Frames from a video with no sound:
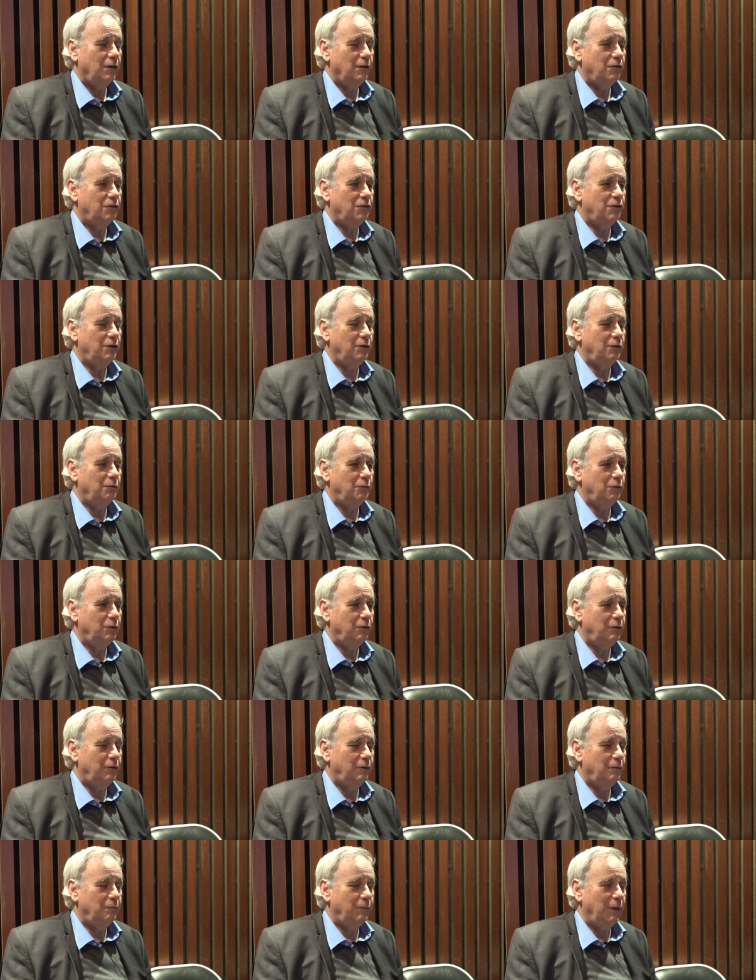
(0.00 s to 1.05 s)
she
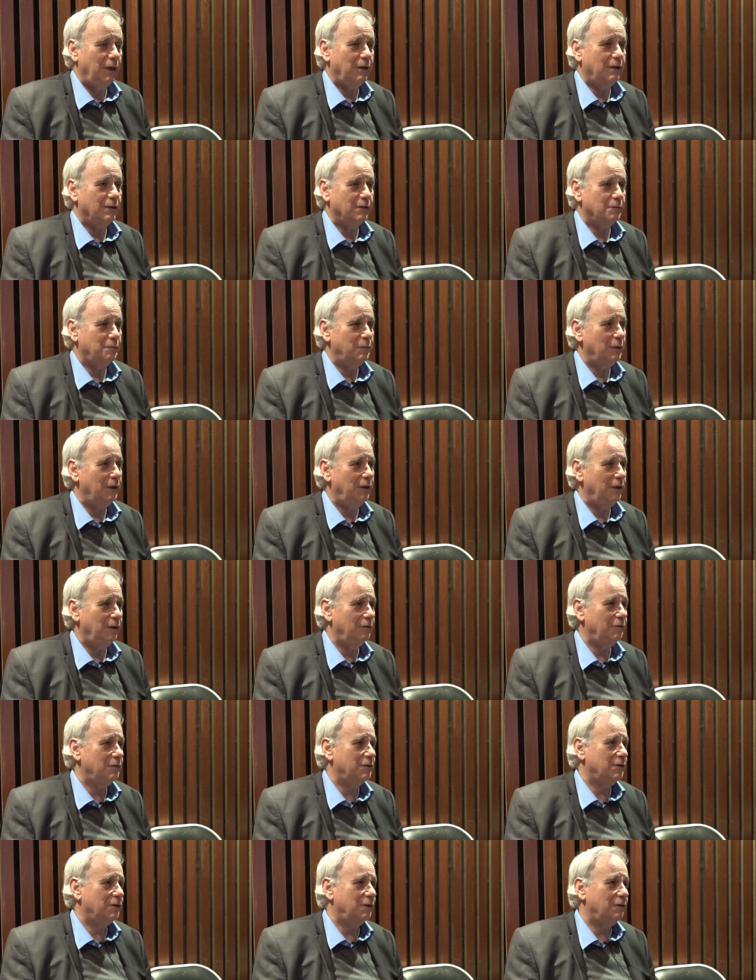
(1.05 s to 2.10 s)
would make us
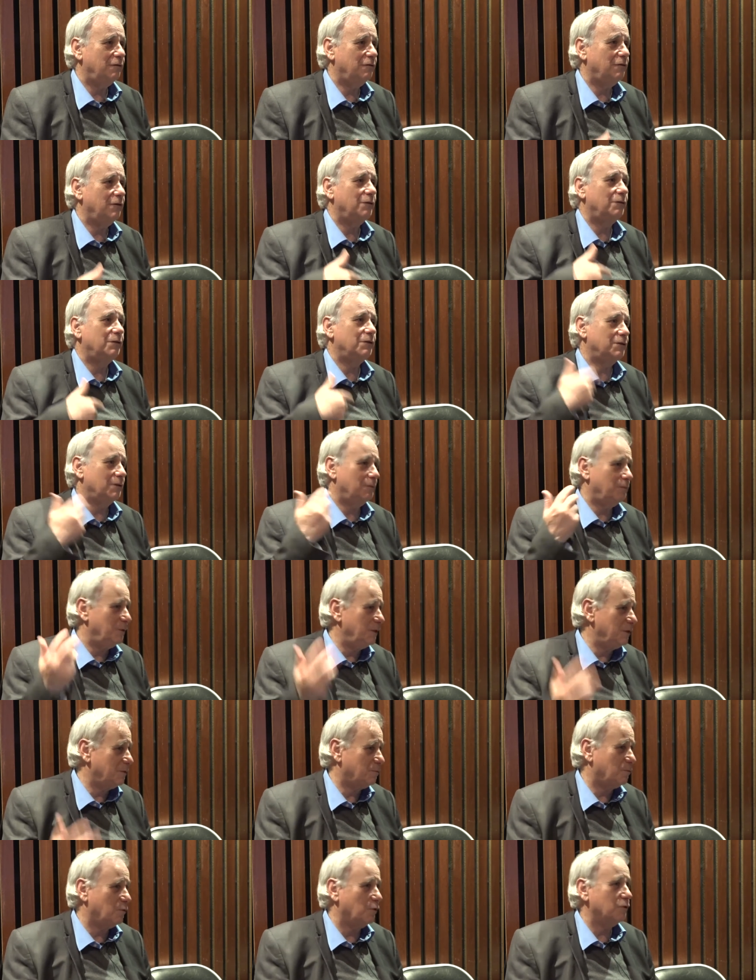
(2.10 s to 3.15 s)
believe as if there is a
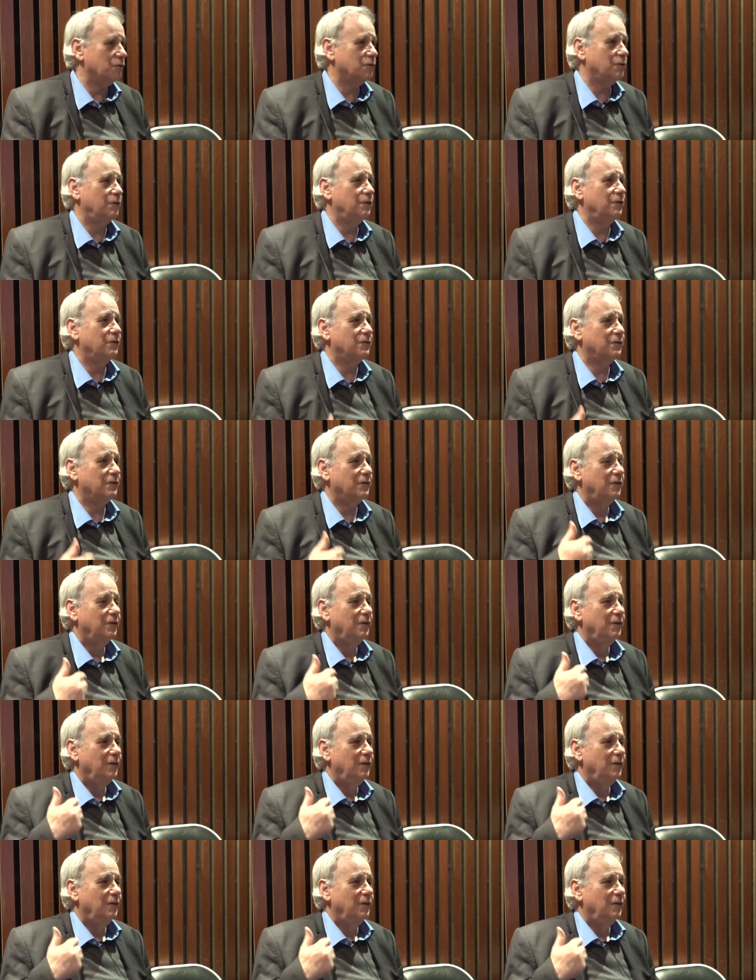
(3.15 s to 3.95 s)
peace process,